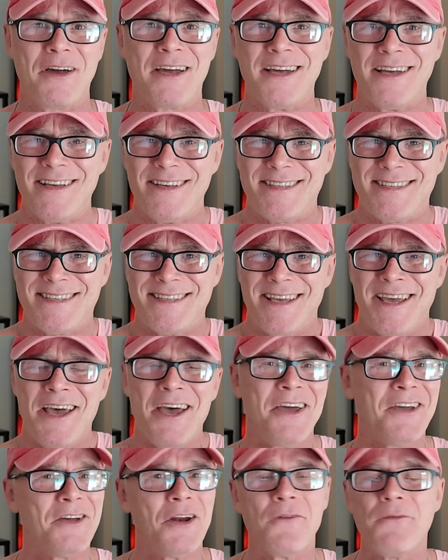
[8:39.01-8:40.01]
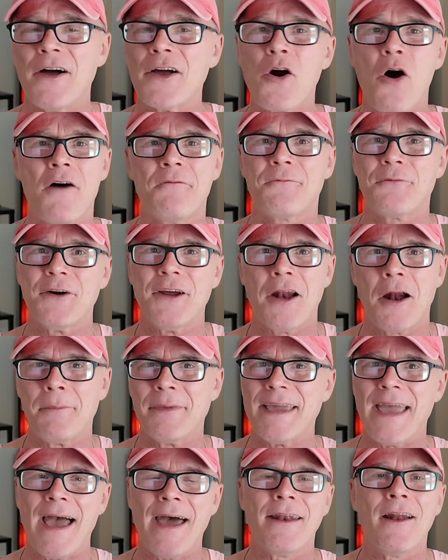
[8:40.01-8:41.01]
Because, if I go on Freedom
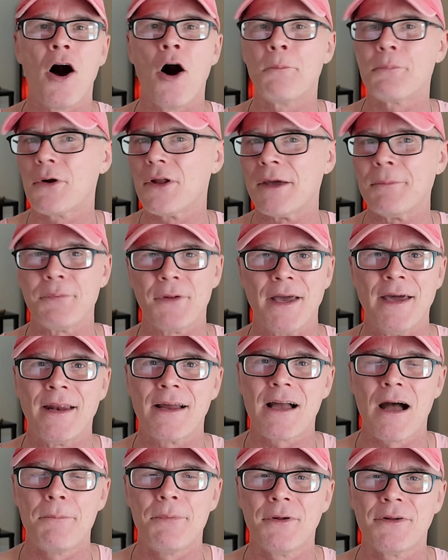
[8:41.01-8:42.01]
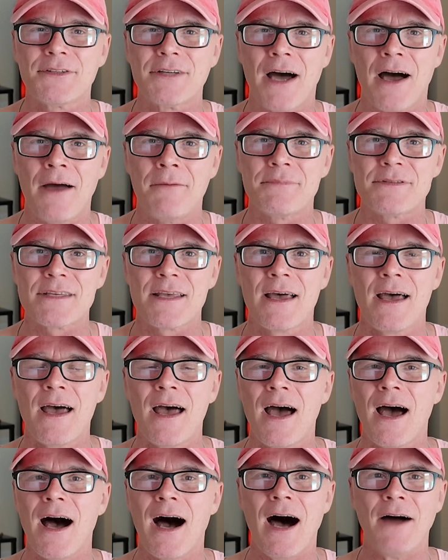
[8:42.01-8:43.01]
again, I'll probably play it a couple of times
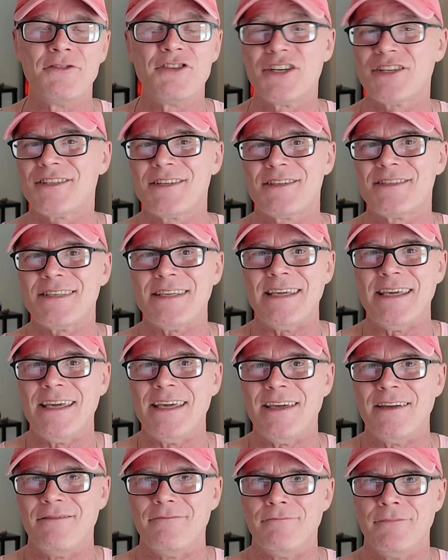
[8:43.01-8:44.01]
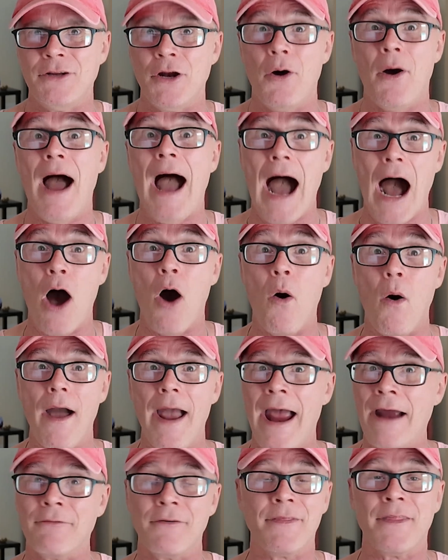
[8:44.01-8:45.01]
just to see,
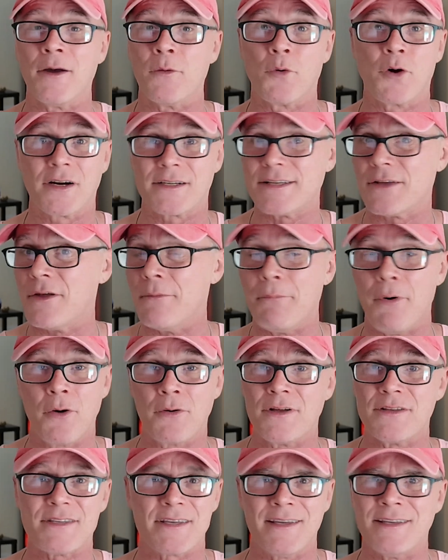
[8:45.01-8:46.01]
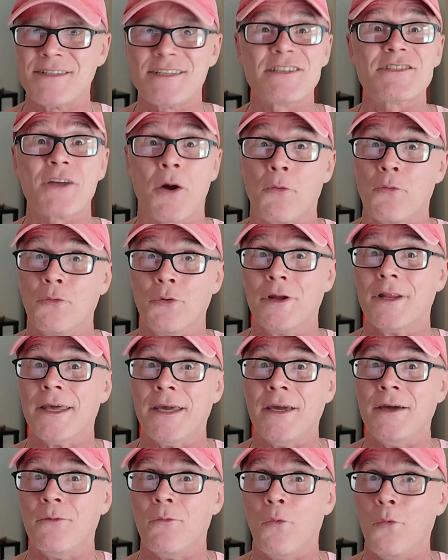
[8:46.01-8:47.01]
how everything works, how the bonus. It's just a
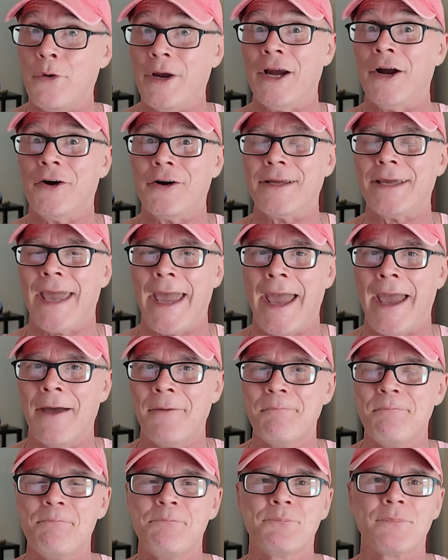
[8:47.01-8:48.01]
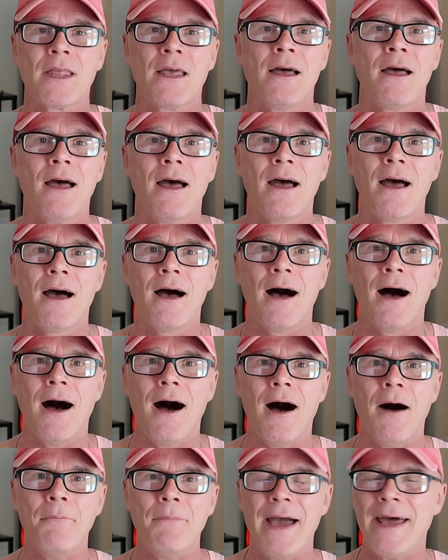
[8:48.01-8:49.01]
really weird game.
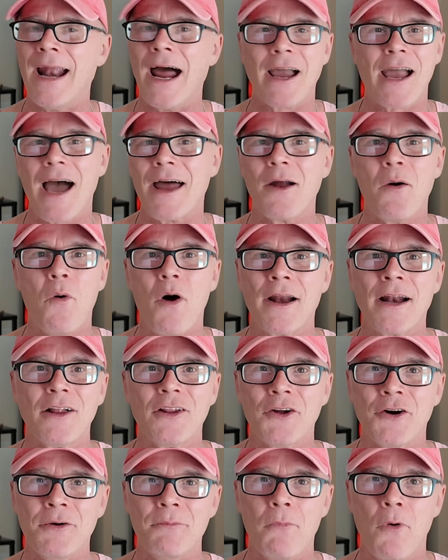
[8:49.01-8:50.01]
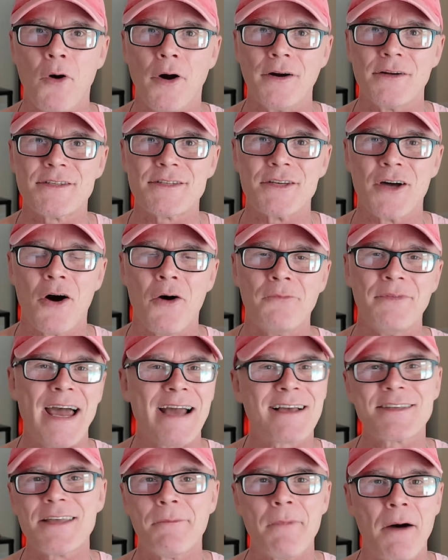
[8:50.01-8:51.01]
And I kind of want to learn more. So
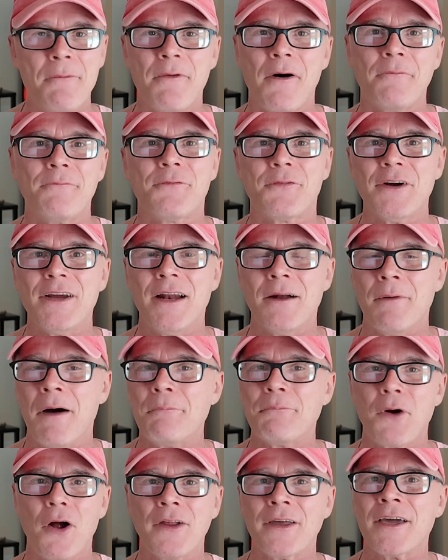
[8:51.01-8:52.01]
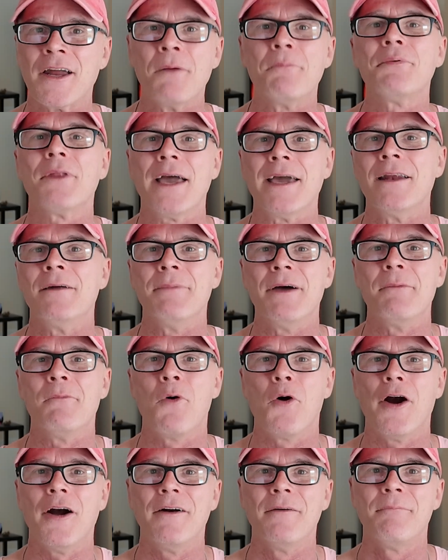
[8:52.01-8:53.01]
next time I'm on Freedom, I'm probably going to play it a bit
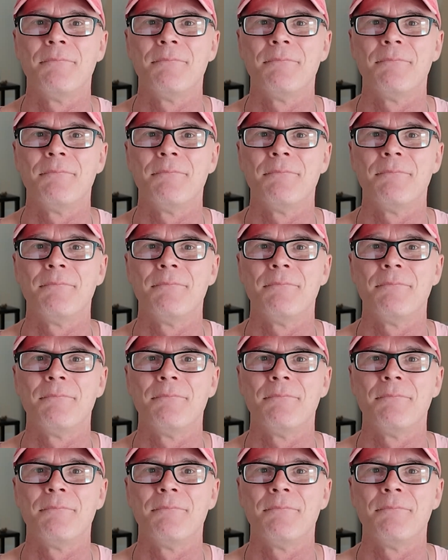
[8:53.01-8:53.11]
more.